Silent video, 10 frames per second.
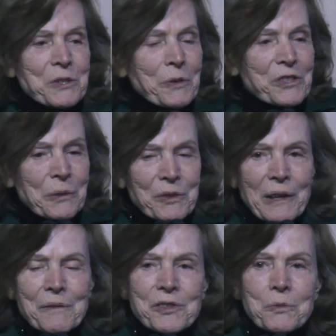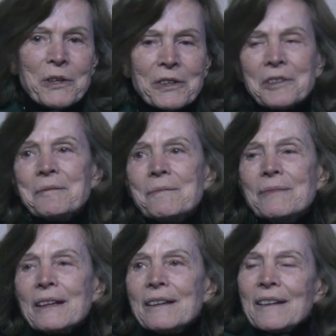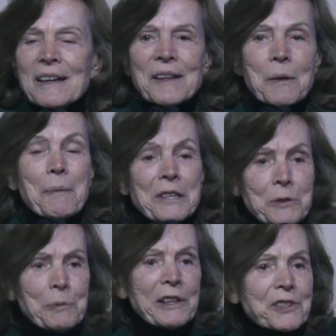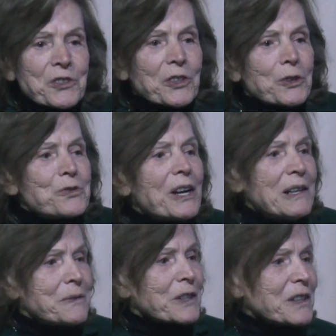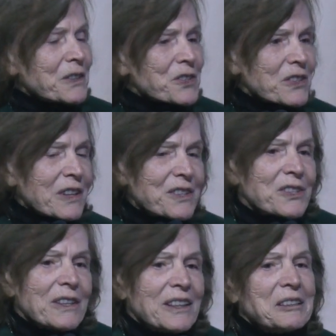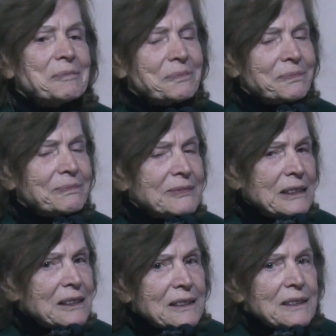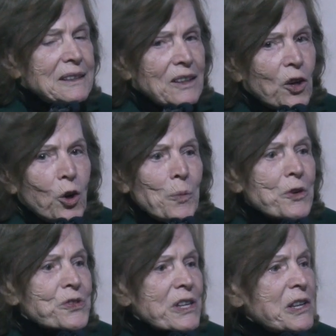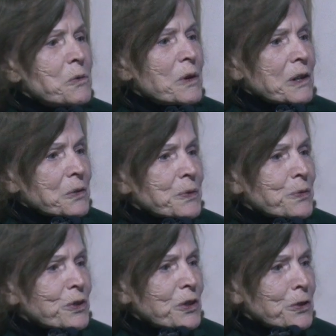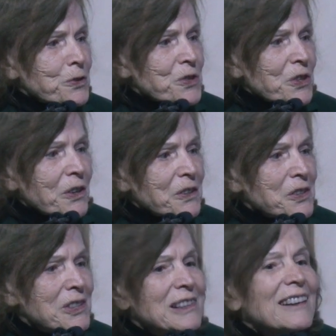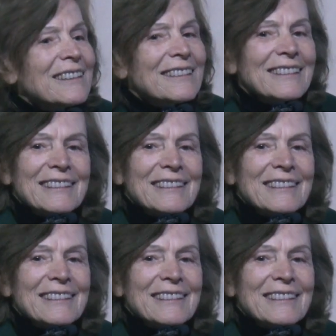People ask me sometimes where the best place to go diving is, and I say, almost anywhere 50 years ago.